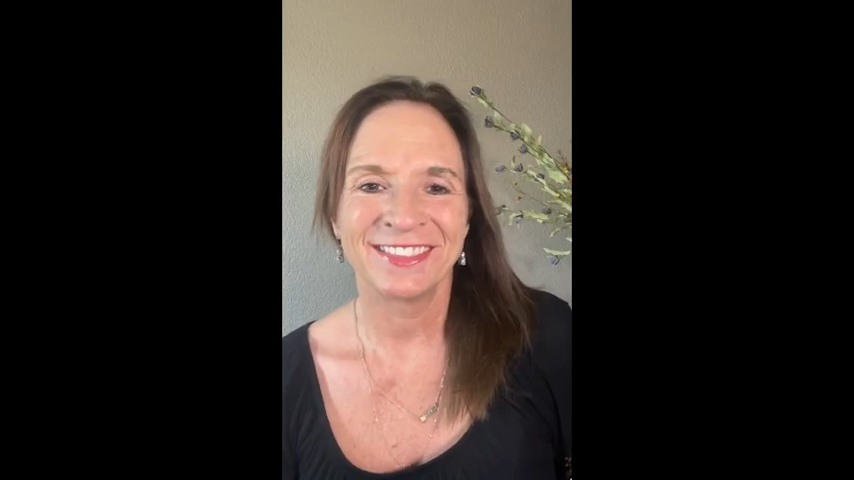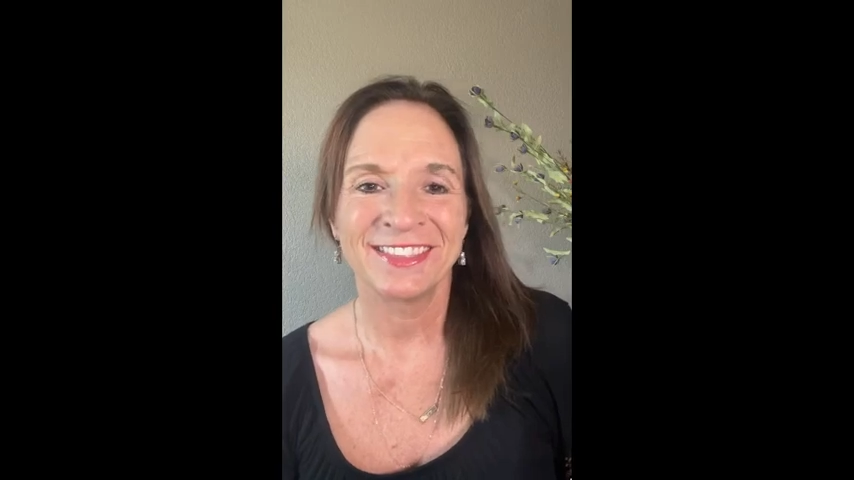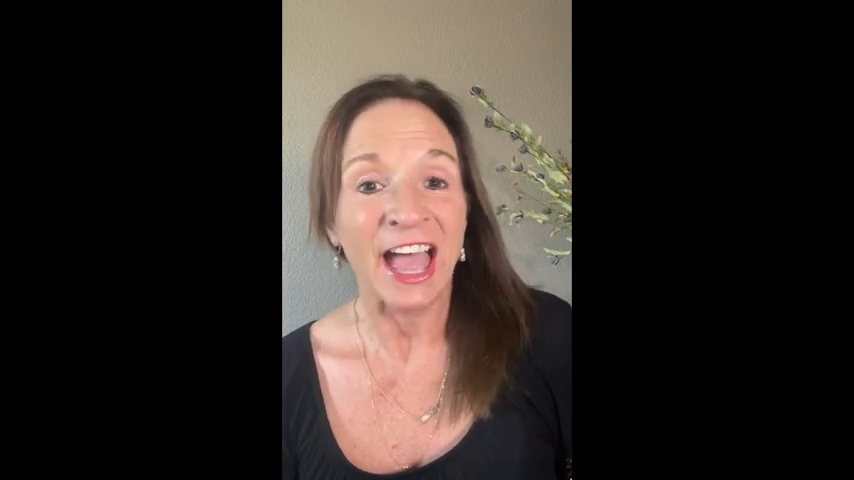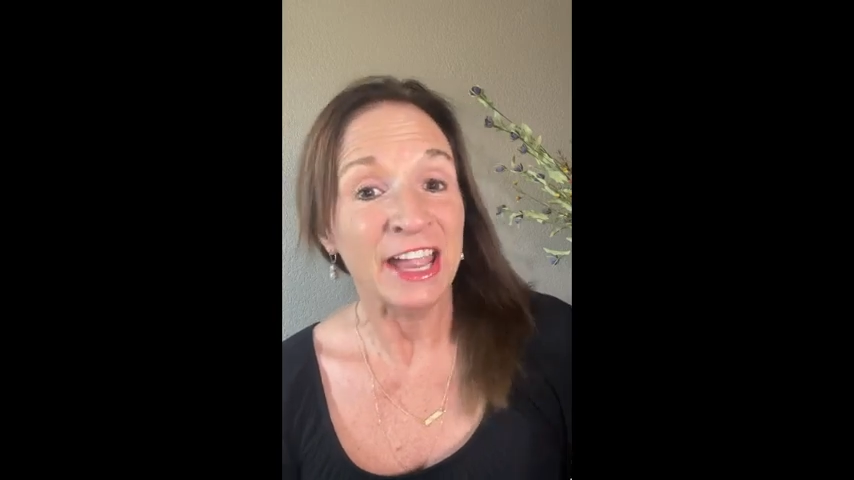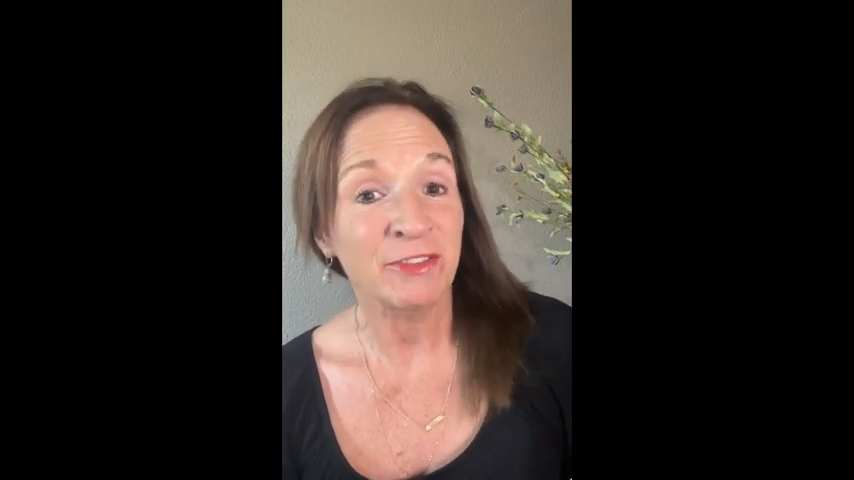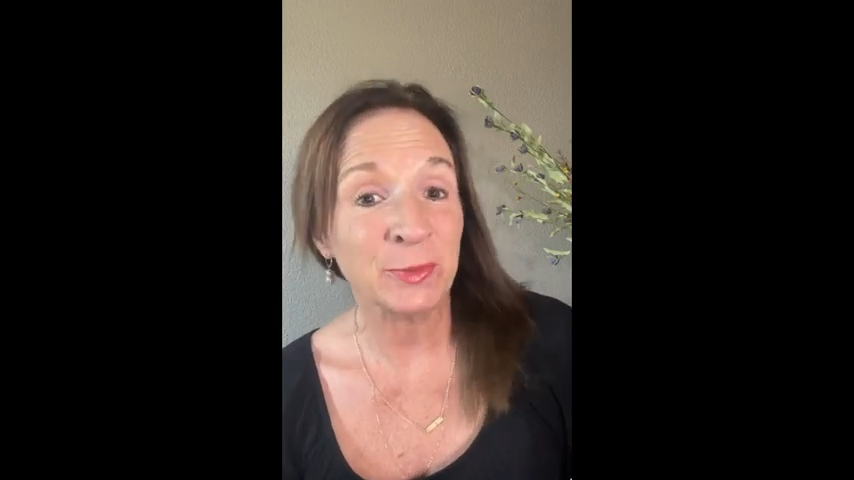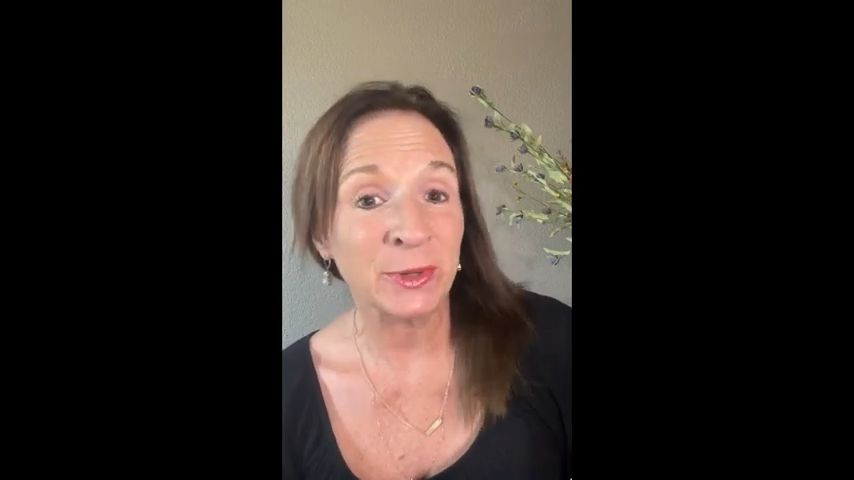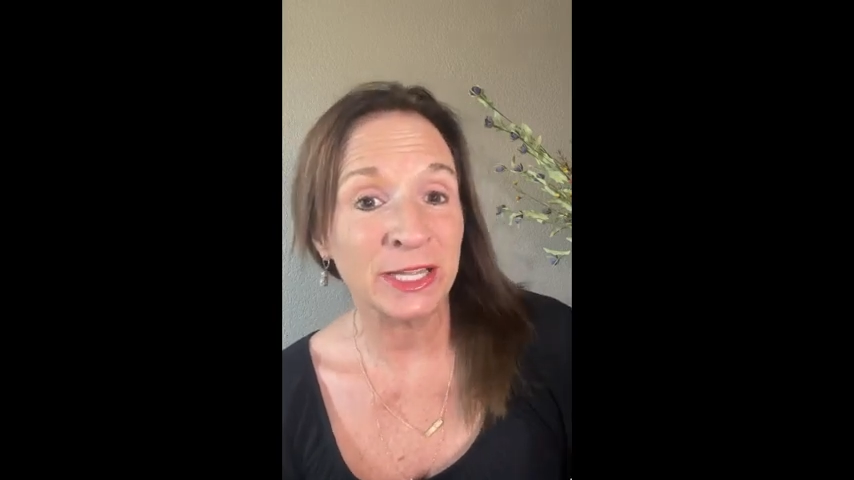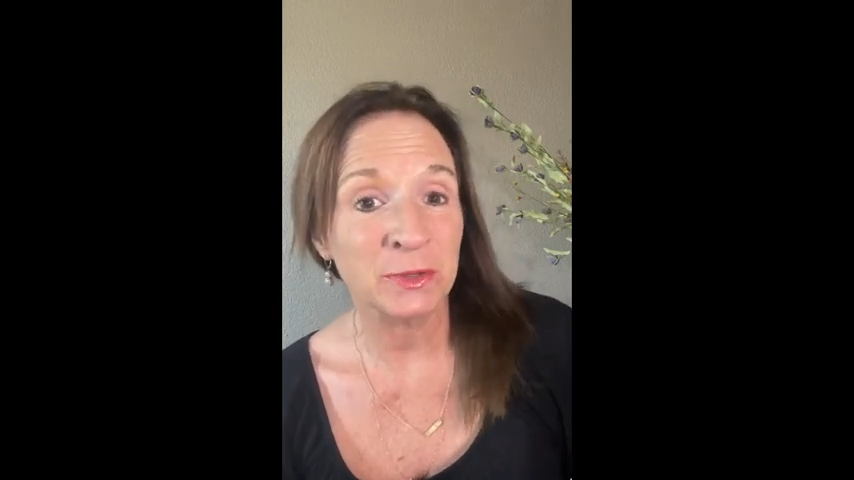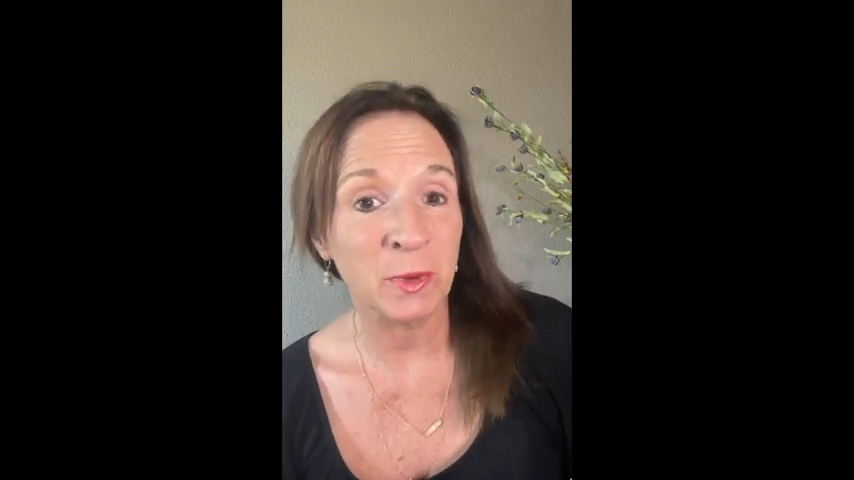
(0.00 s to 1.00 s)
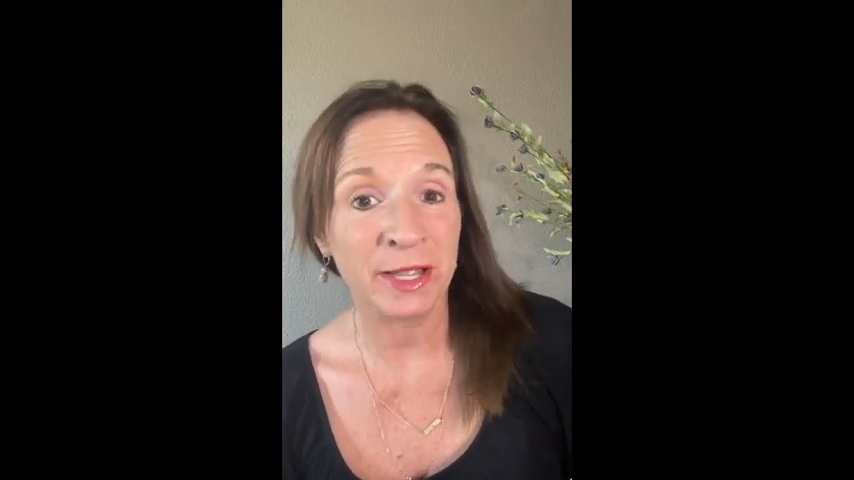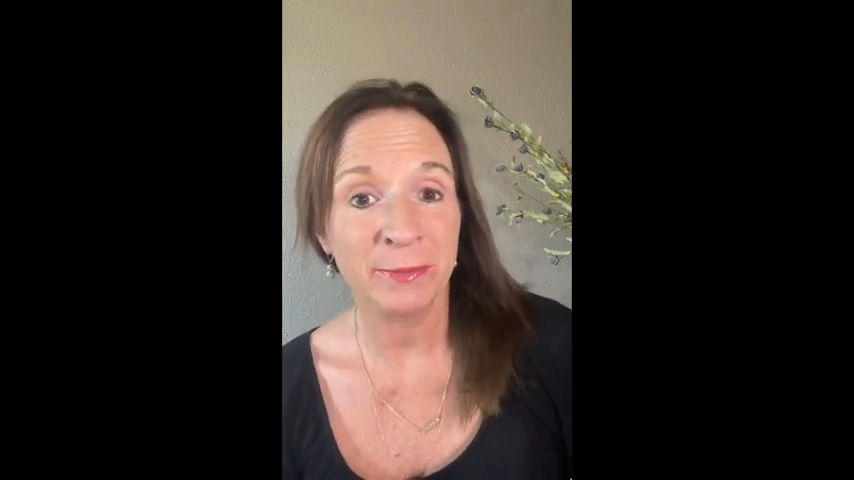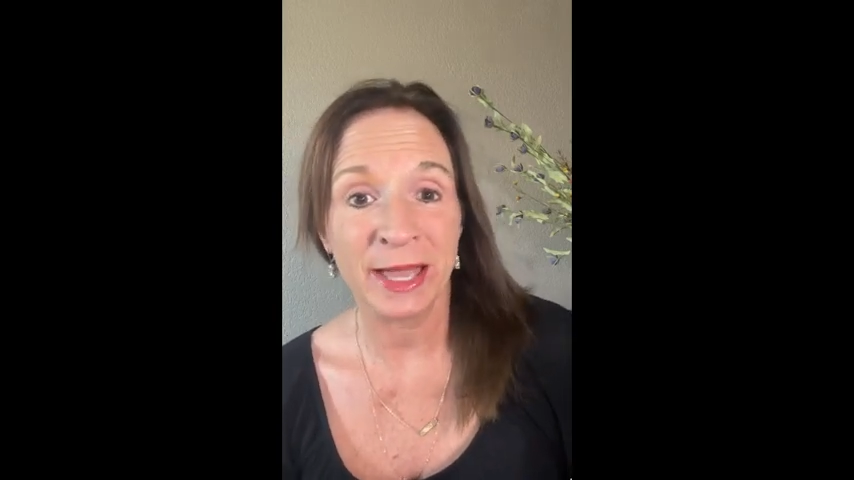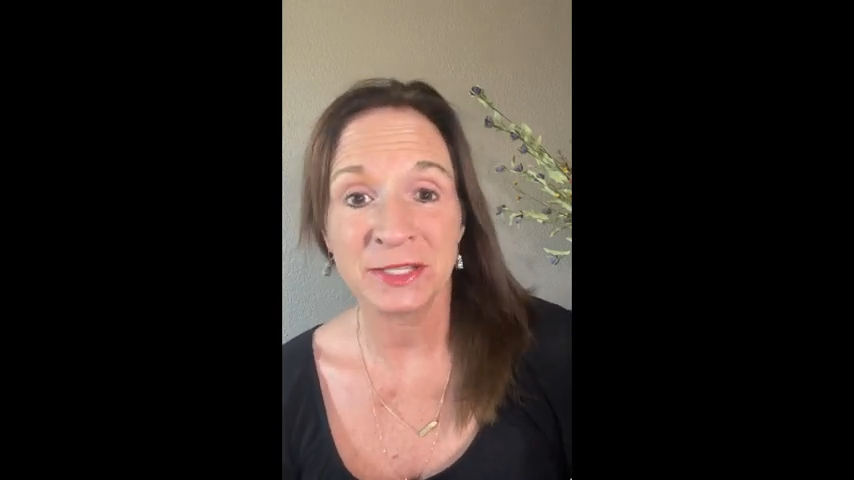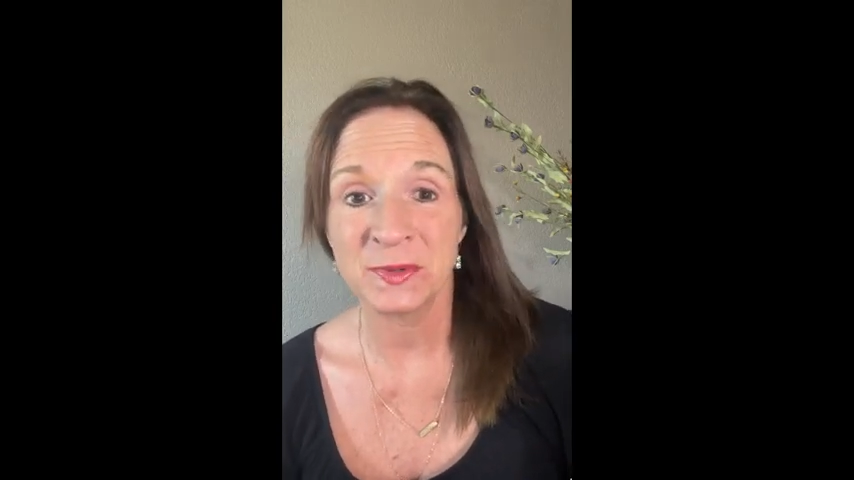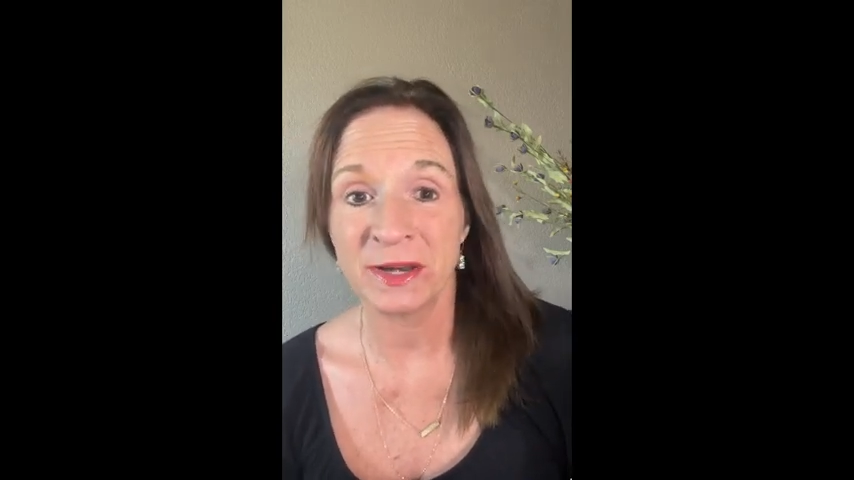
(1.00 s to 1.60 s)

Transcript: Hi everyone, welcome back to